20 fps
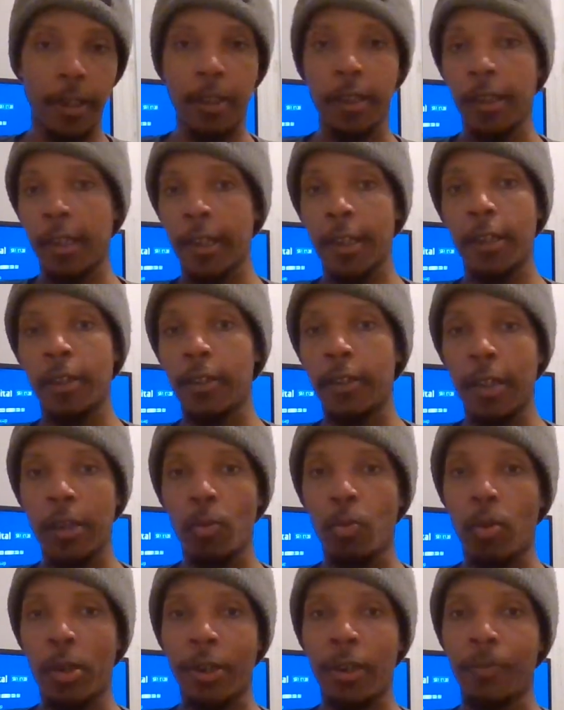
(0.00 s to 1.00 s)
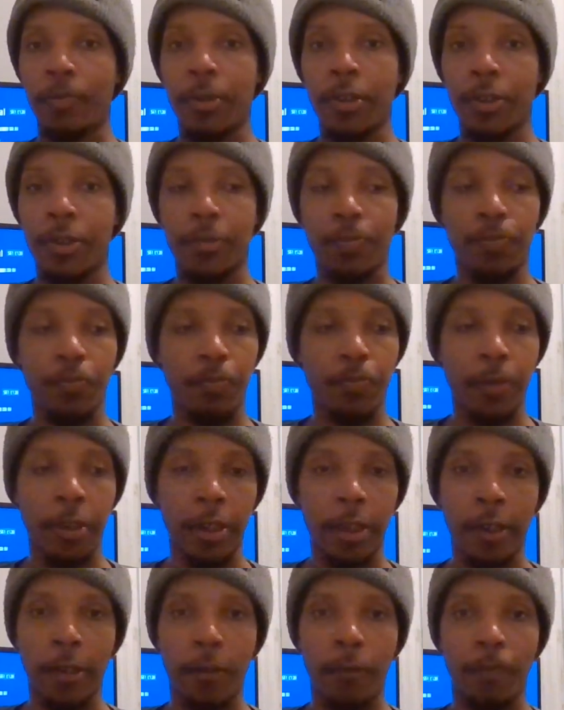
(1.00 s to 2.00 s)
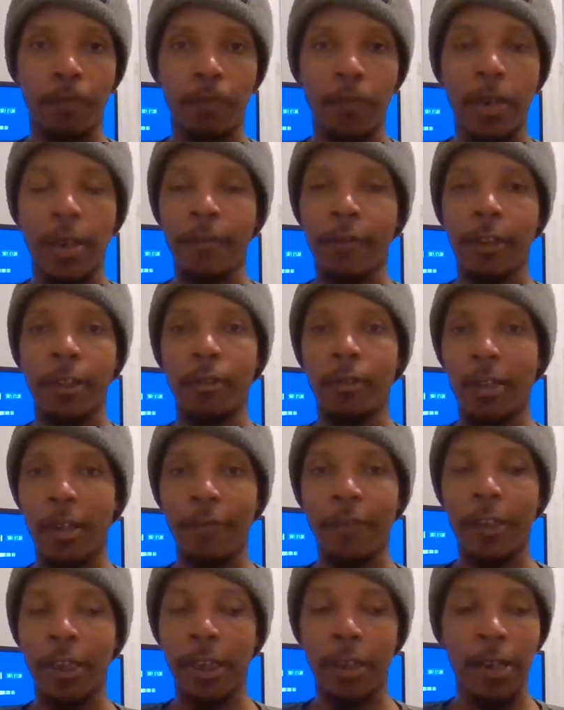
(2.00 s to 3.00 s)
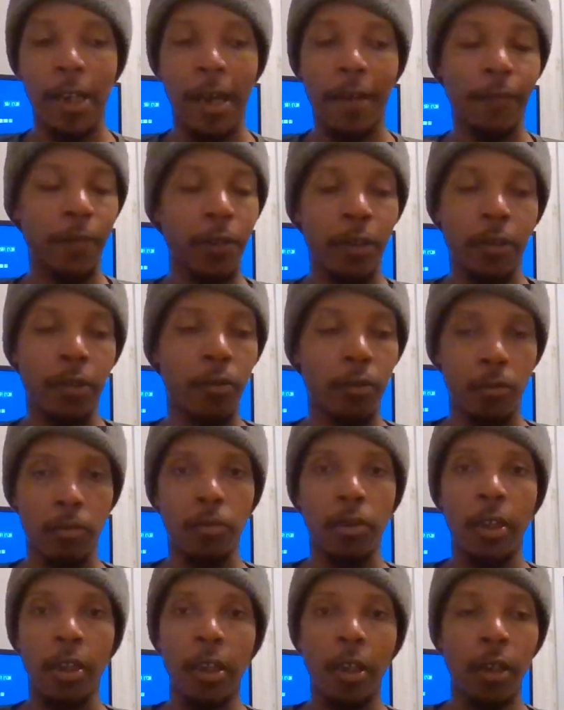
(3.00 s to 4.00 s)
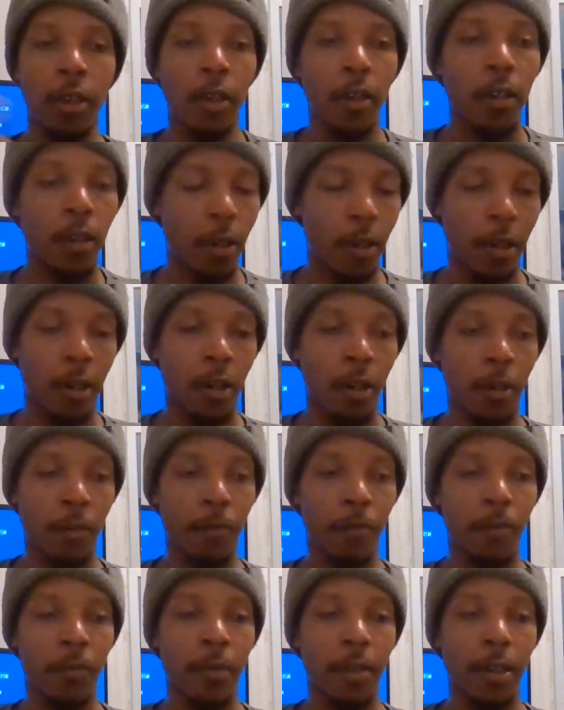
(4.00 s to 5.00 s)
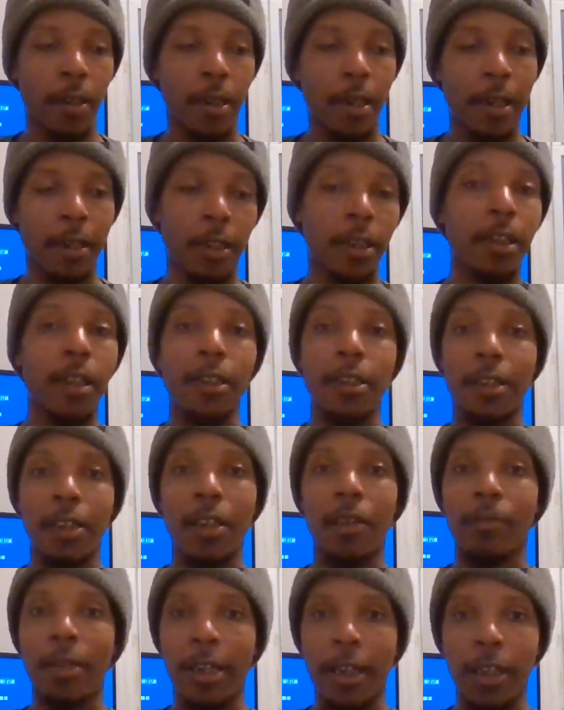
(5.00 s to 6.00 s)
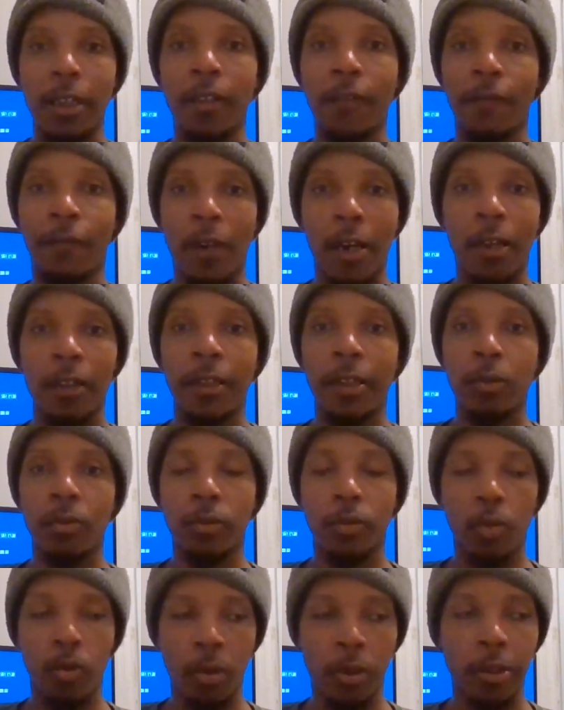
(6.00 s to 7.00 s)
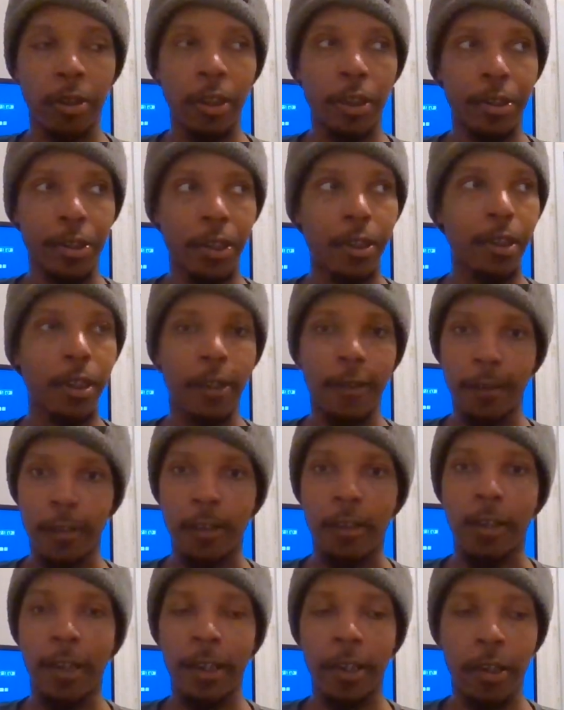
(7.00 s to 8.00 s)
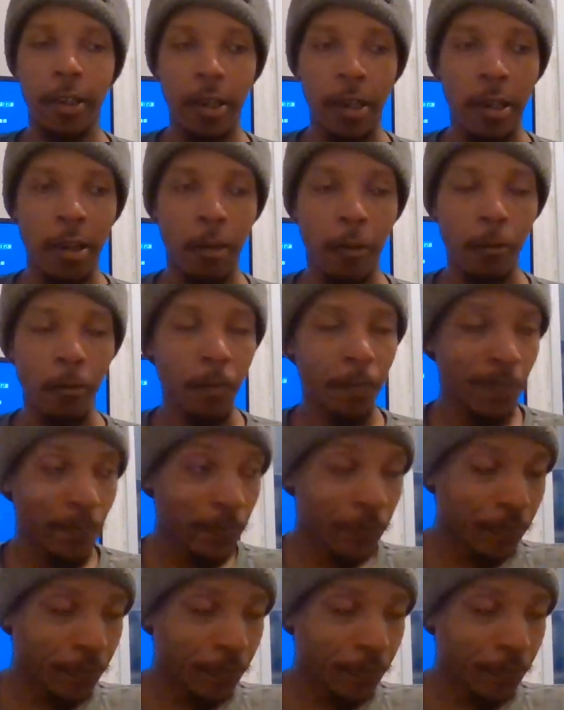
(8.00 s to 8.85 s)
In the end, they wound up just, you know, having loving in the afternoon. After he seemed like he finally was willing to sit there and just let it go.